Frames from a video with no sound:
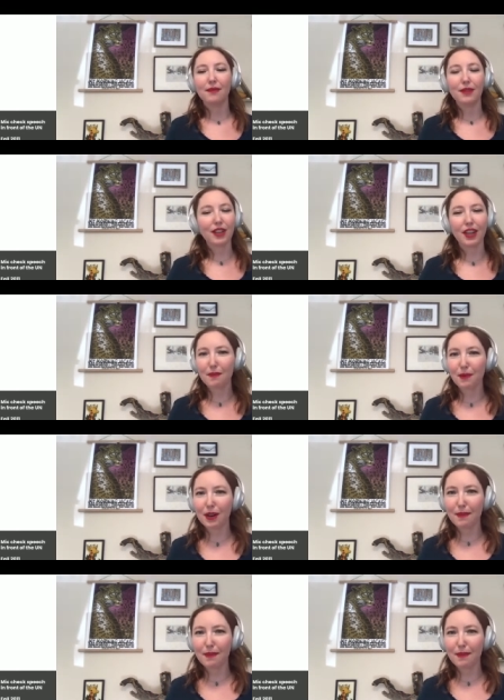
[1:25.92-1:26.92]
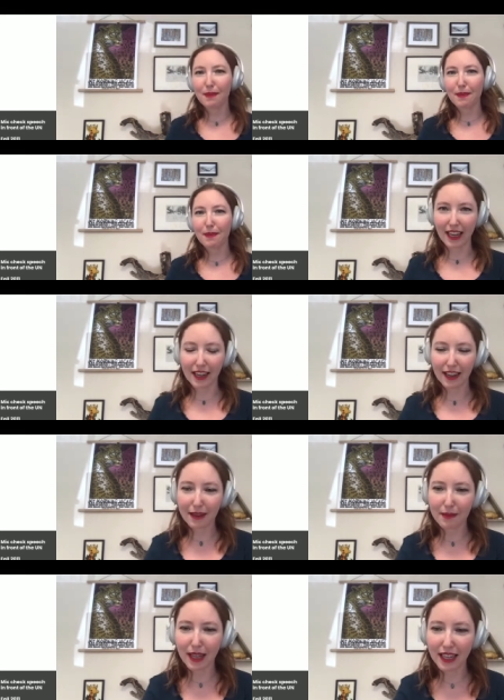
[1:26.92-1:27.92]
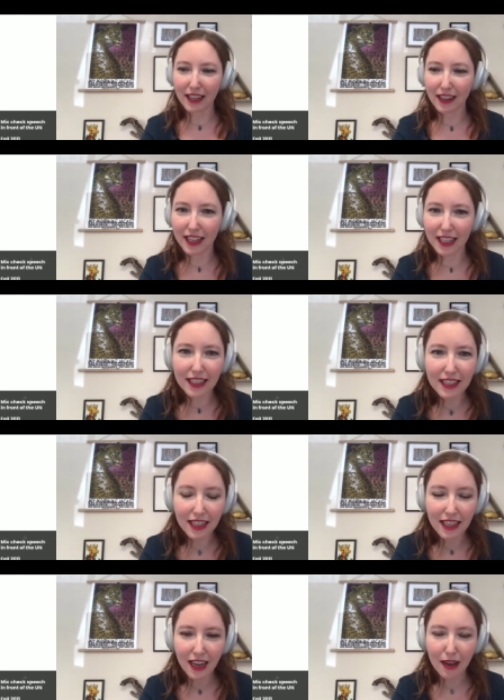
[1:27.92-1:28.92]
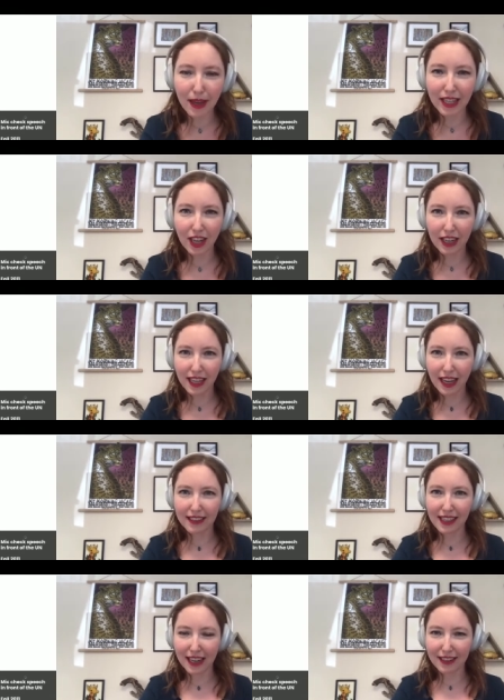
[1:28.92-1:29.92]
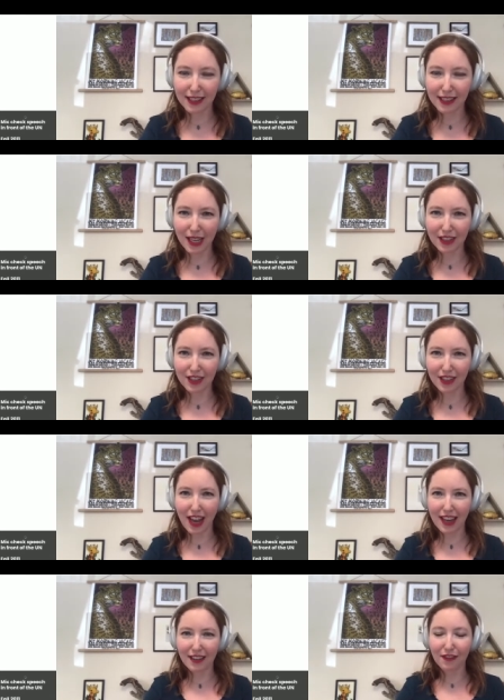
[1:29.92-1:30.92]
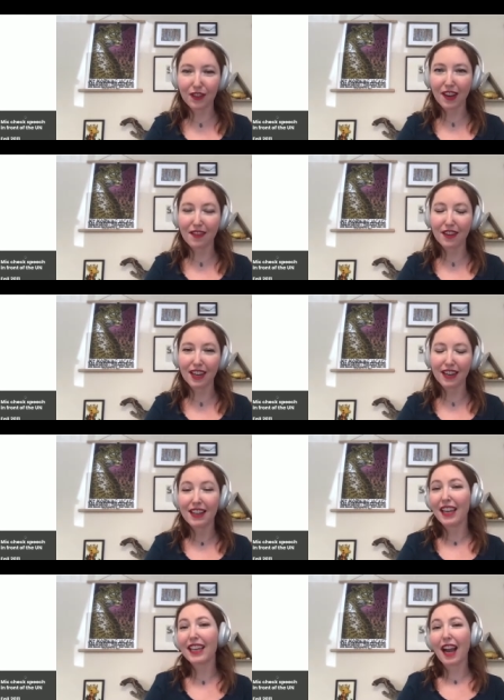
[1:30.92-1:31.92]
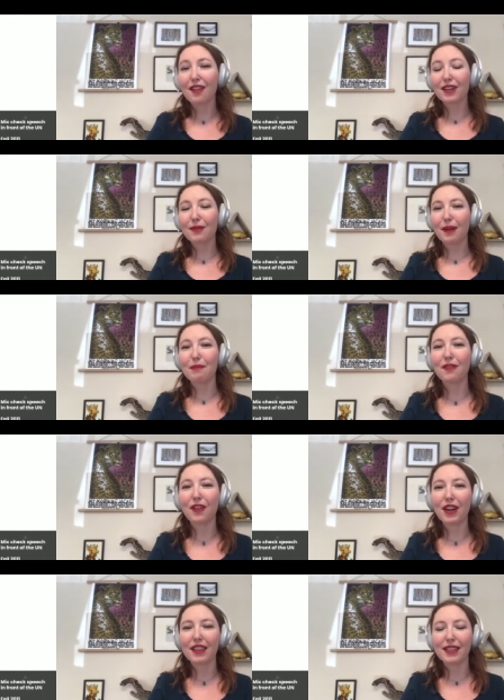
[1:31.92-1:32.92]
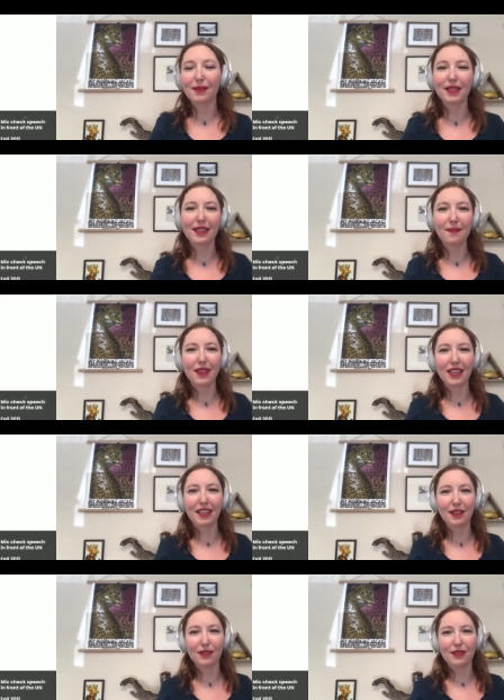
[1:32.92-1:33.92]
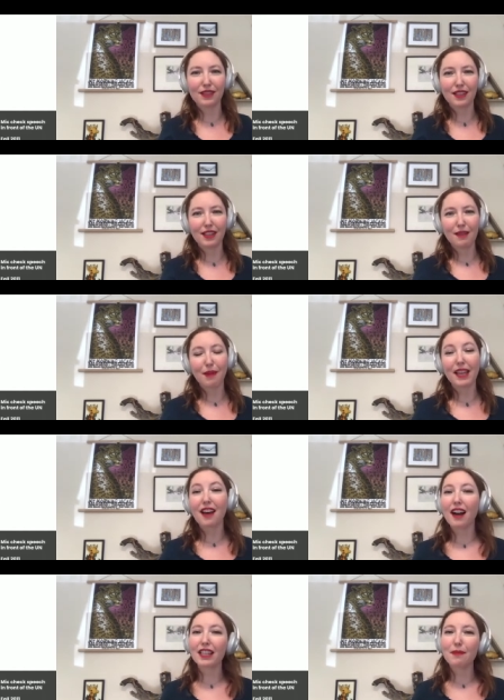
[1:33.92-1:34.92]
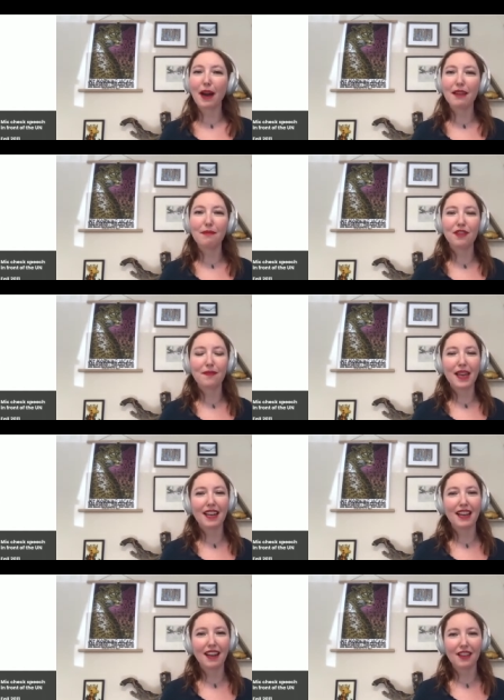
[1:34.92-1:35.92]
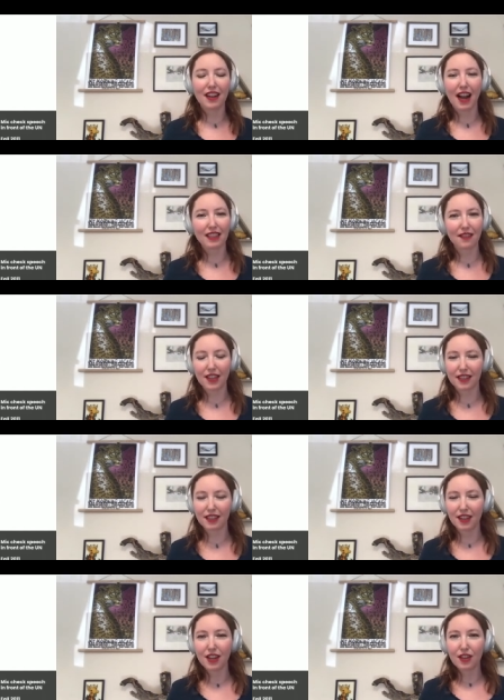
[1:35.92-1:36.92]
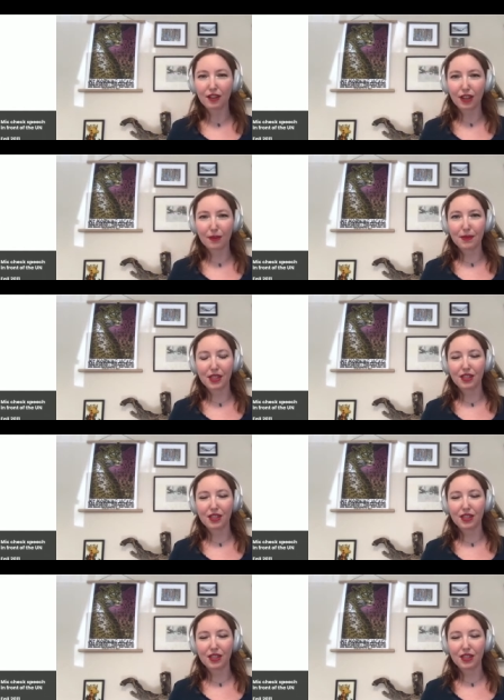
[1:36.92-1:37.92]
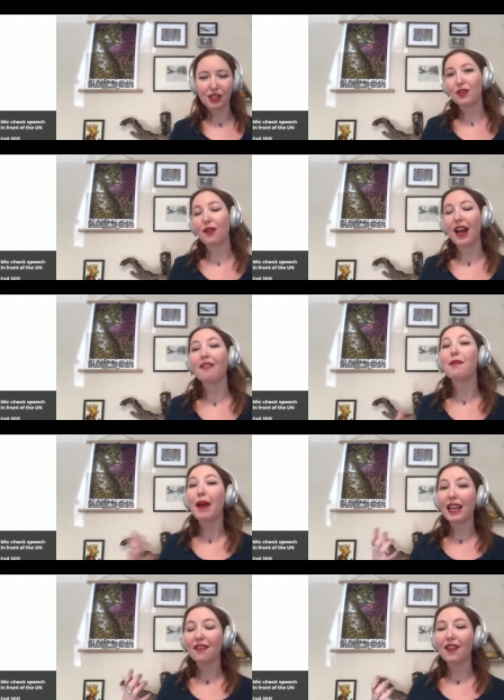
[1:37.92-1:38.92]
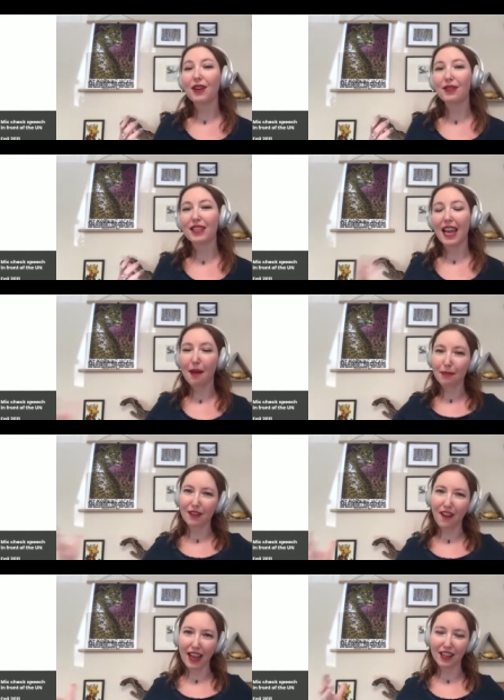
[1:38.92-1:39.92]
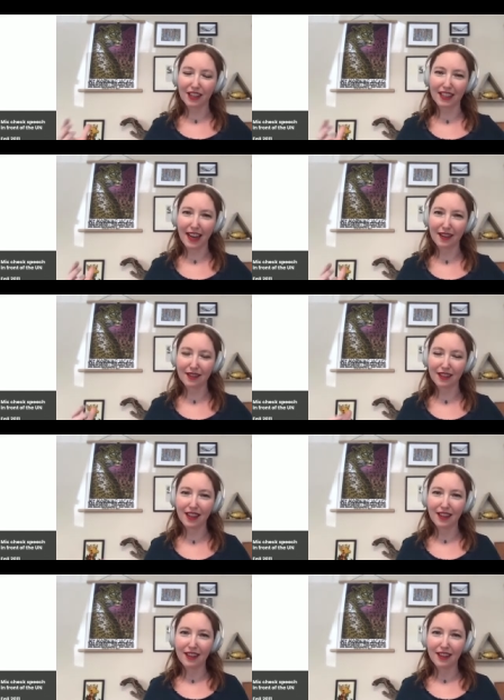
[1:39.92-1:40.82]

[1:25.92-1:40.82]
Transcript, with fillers: you'll hear more about a little later. But here is a mic check style speech. And if you've never encountered one before, this was something used by the Occupy movement and other activist groups to, when you don't have a megaphone to amplify your sound,